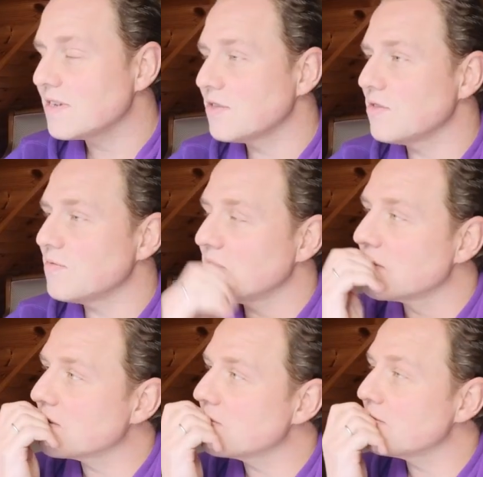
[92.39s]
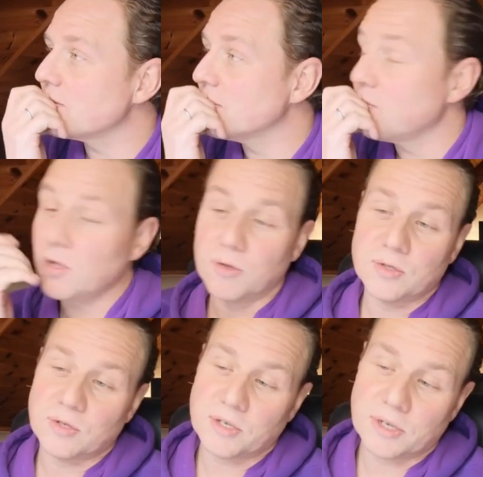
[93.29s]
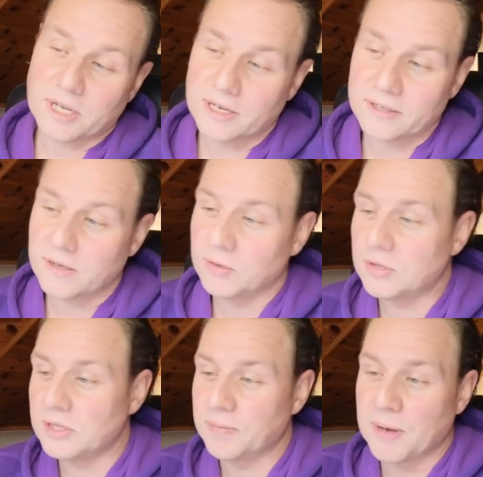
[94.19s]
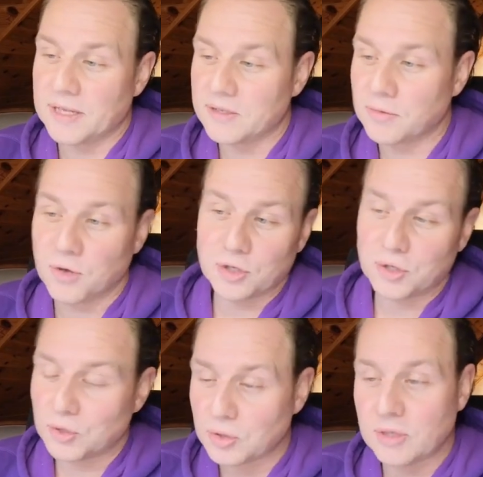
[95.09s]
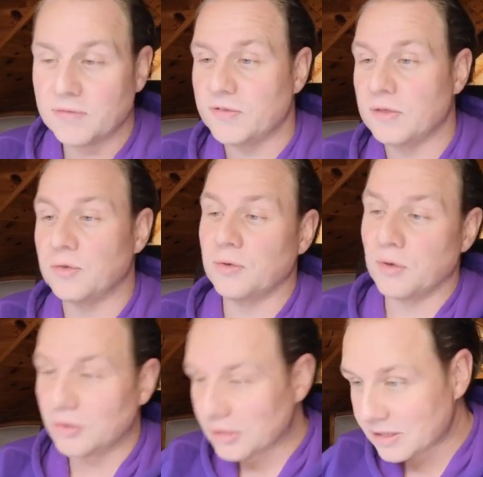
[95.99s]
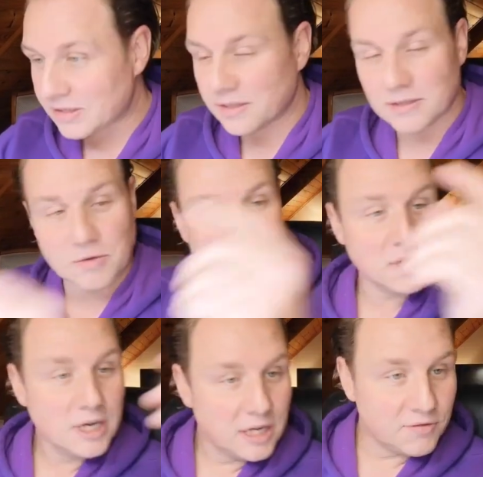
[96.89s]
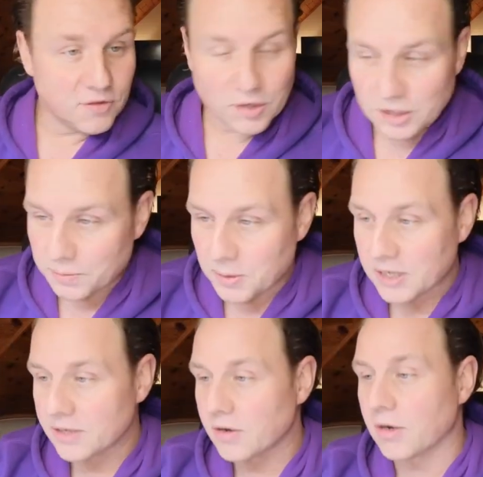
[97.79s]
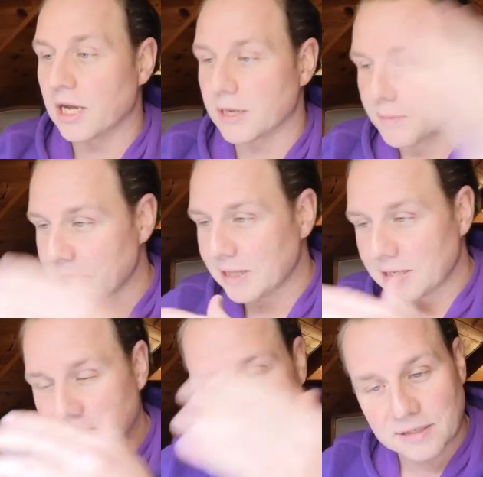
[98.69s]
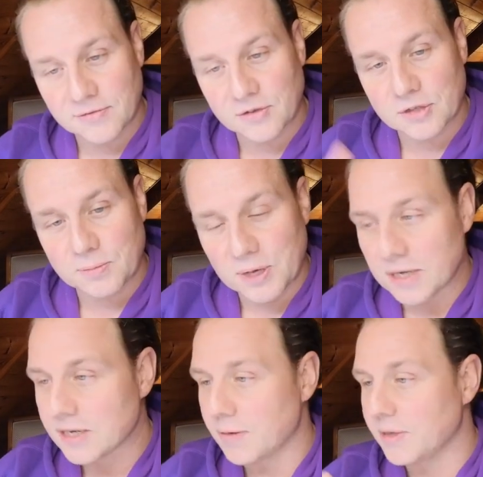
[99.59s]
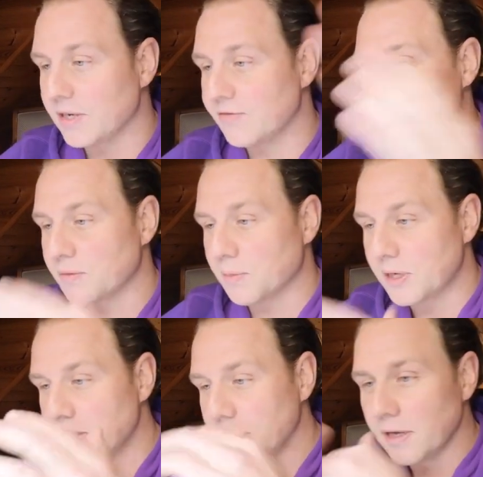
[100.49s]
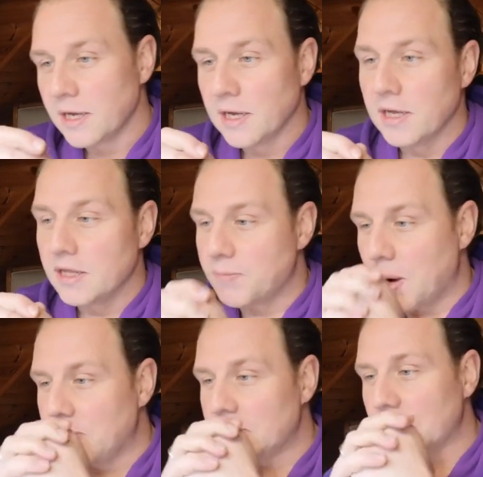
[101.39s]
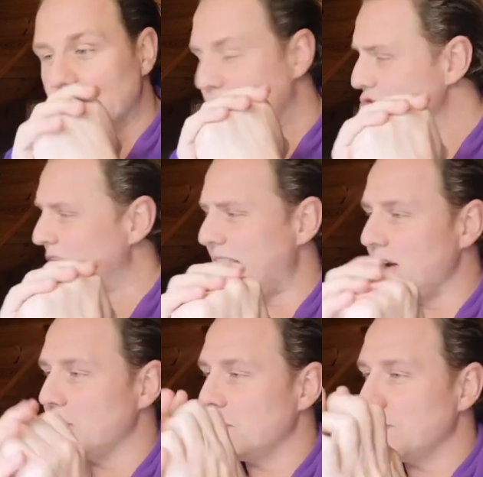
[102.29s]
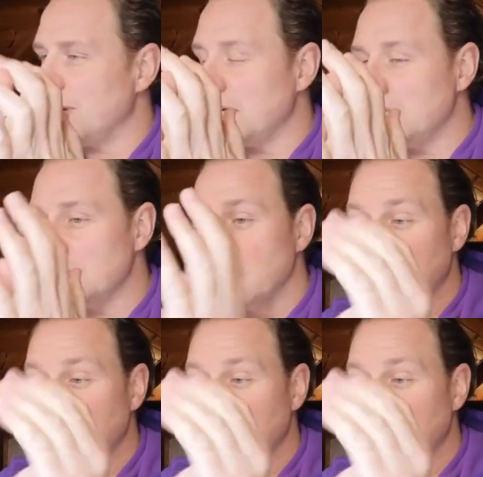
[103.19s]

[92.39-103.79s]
Good one. Well, also it depends on what you do. If you do long distance, or if you are a sprinter, or like middle distance. Yep. If you're a sprinter, I mean, if you're a sprinter, the bubbles you cannot erase.